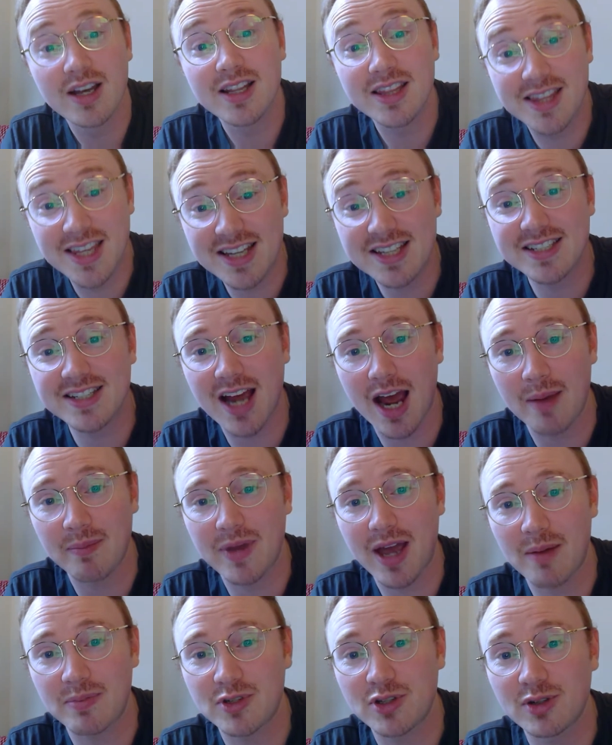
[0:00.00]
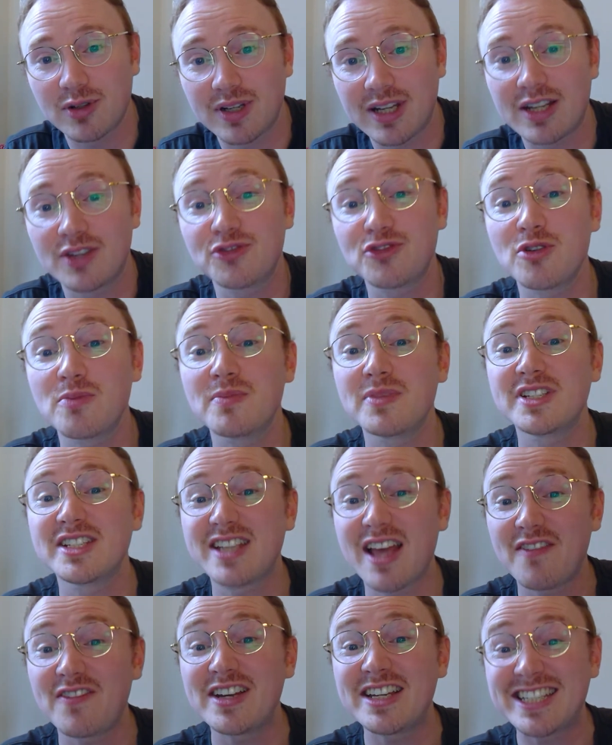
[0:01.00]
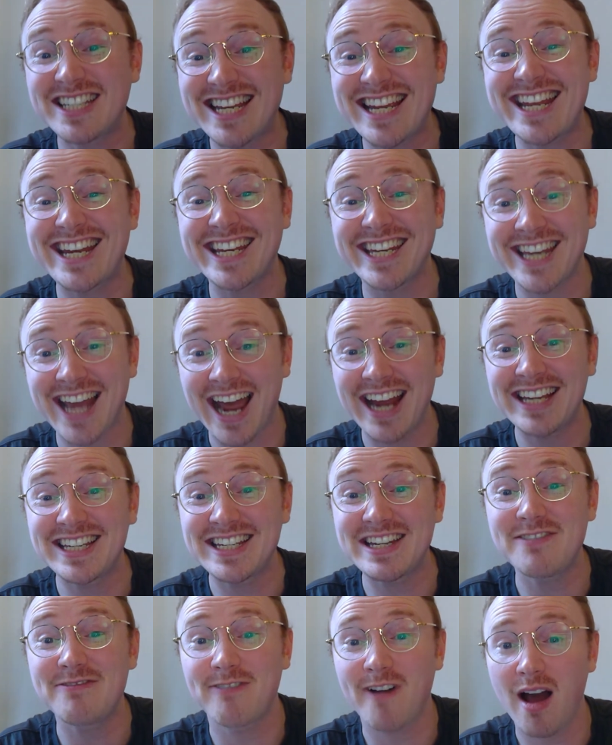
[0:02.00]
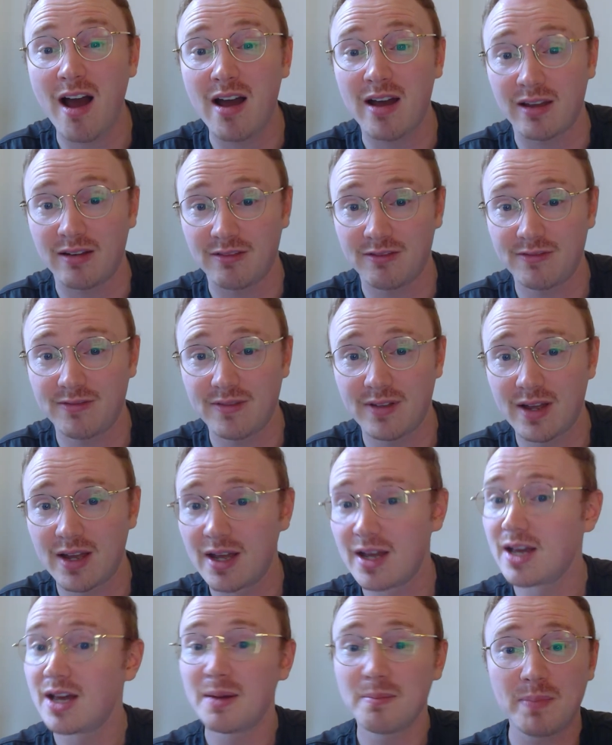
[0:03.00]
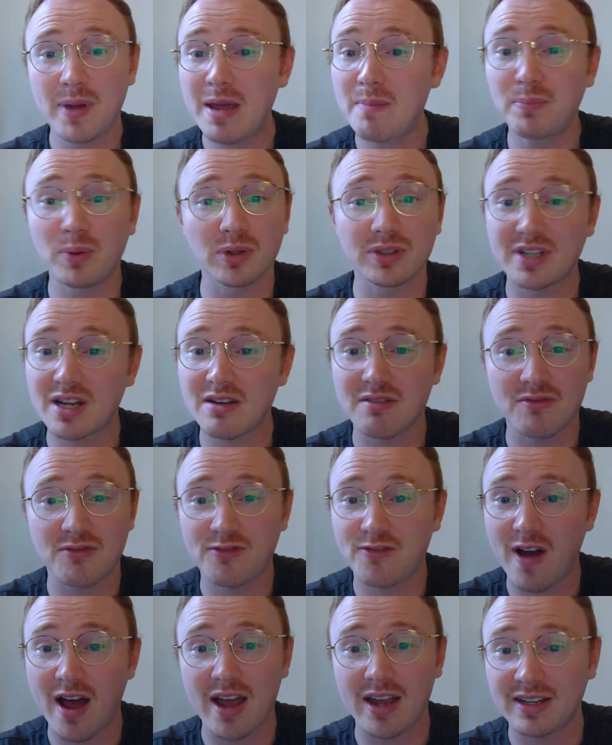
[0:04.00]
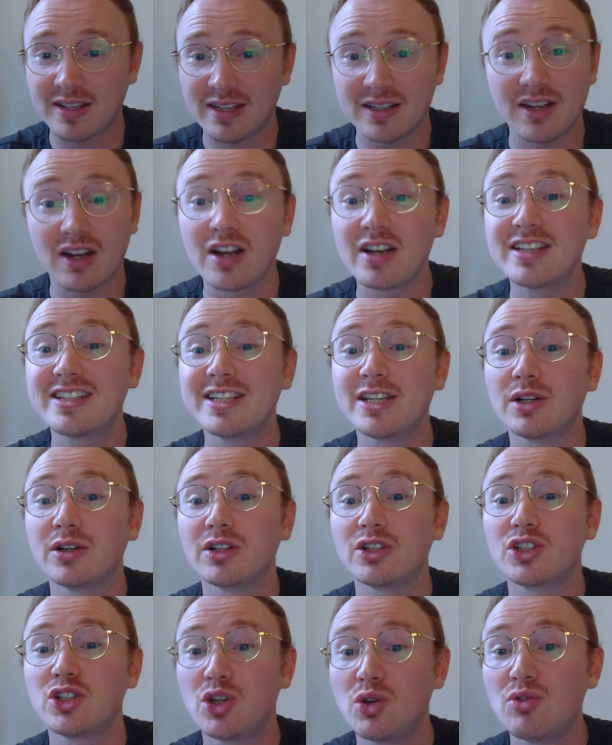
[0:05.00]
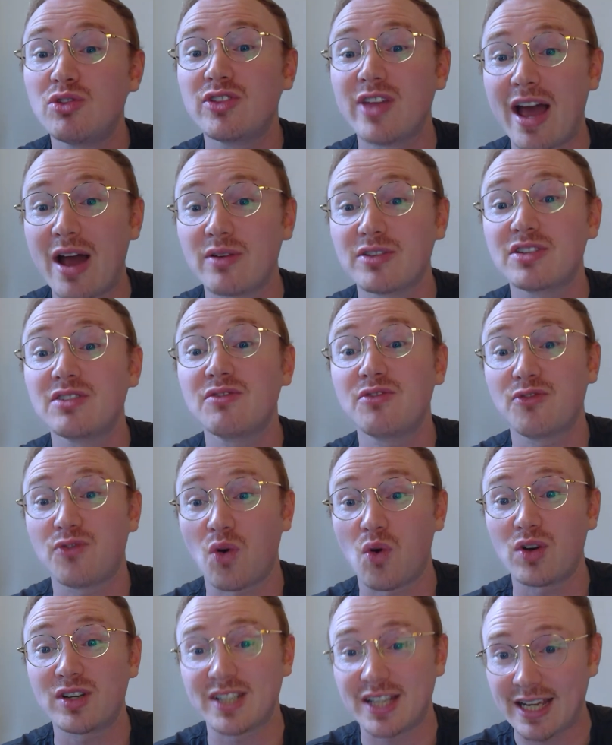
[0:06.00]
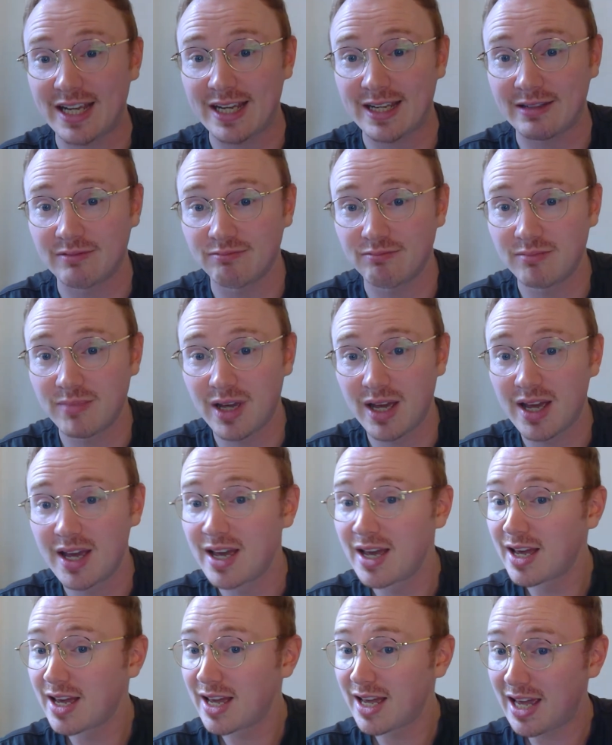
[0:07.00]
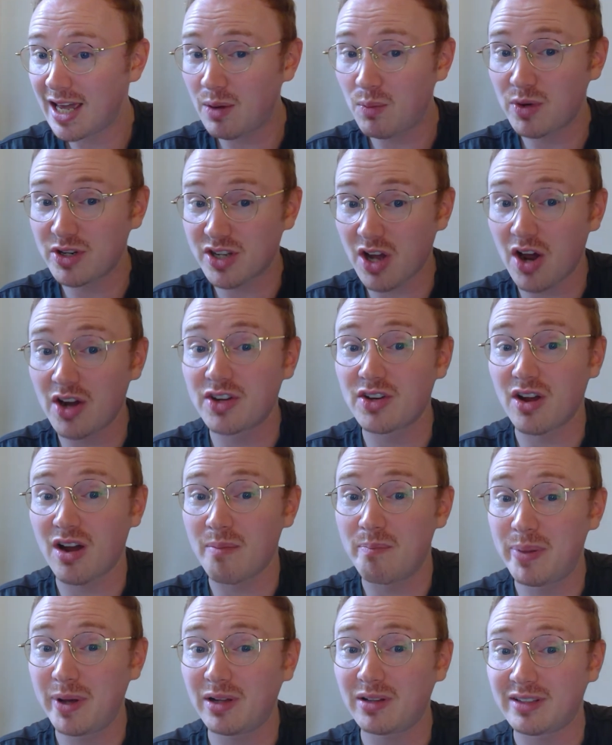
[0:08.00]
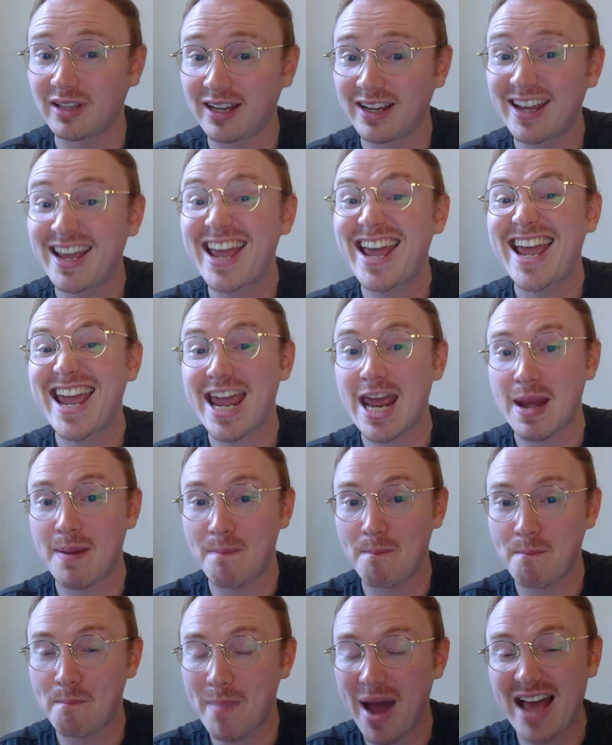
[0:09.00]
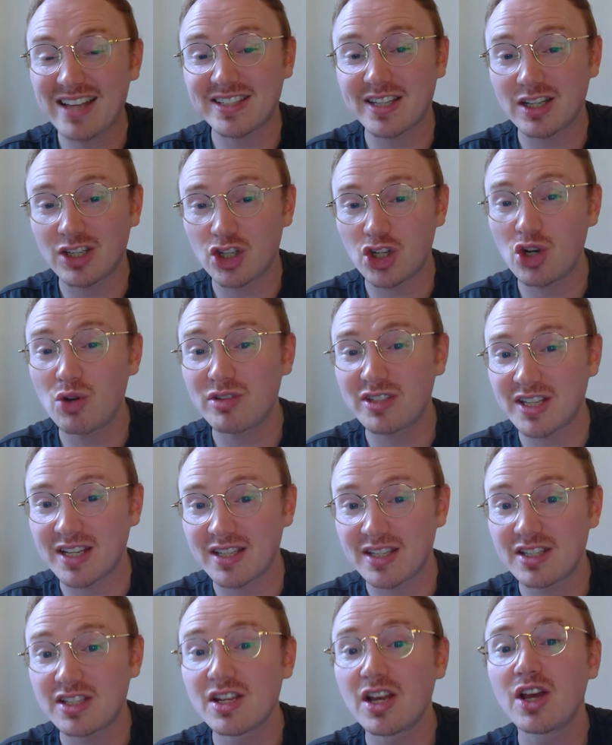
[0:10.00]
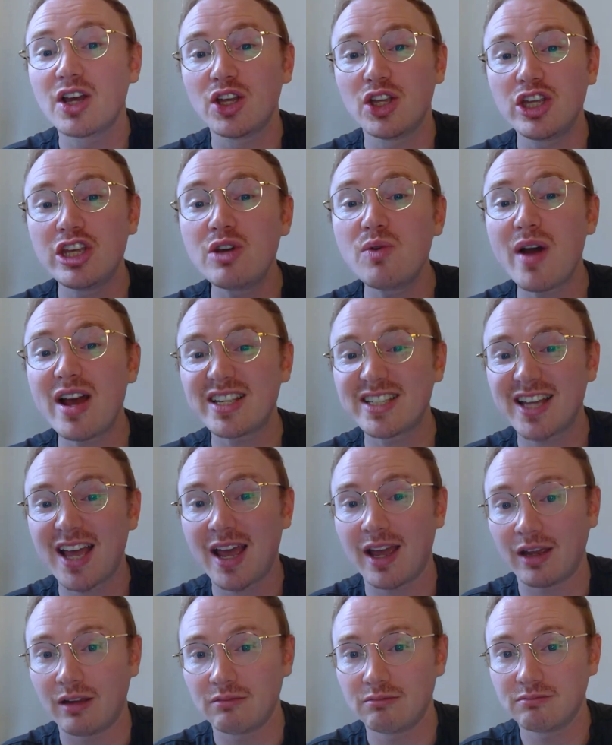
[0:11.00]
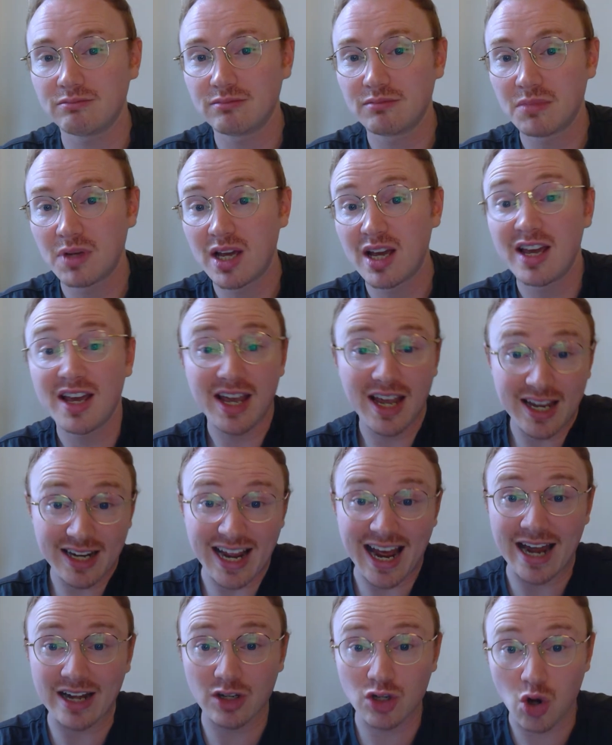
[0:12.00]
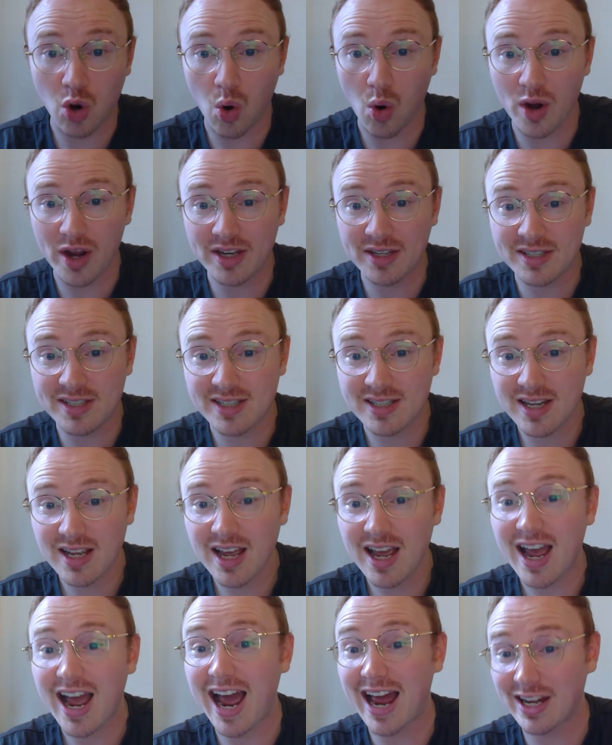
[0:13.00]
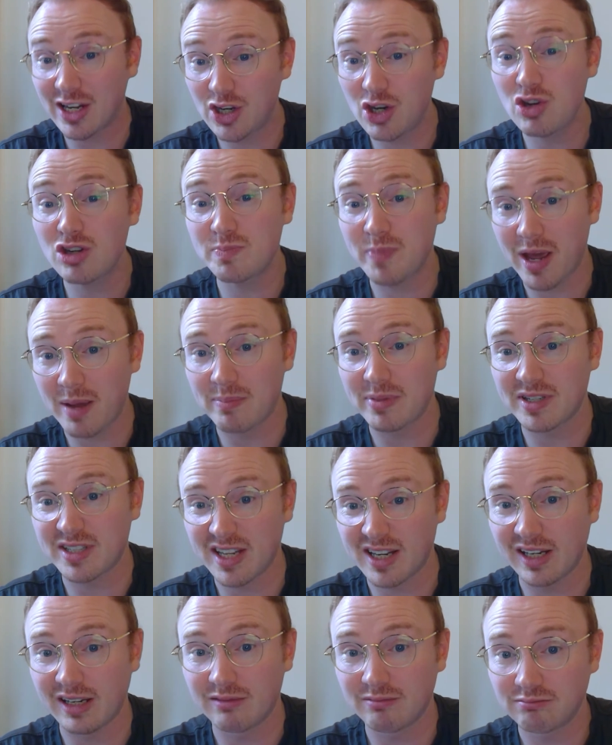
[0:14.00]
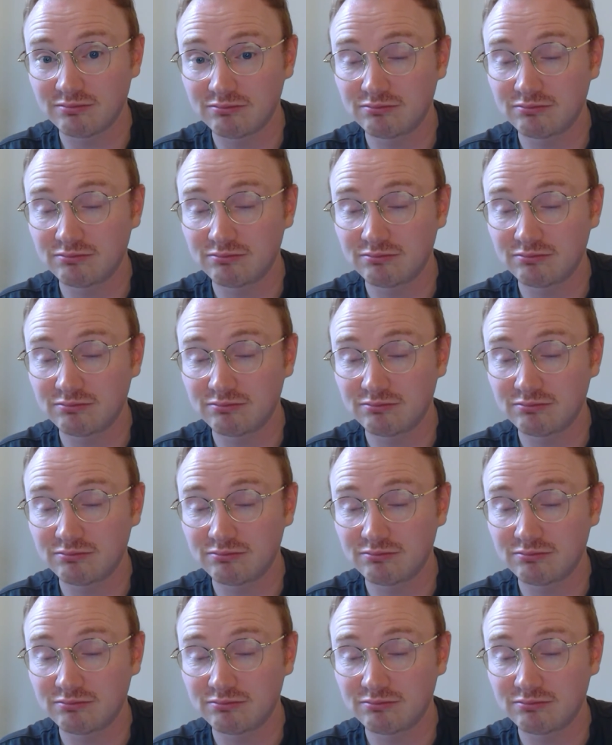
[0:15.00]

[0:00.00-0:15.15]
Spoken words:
This time capsule is from 1795. People didn't find it until 2014. It was under a building in Massachusetts, USA. It had coins and newspapers in it.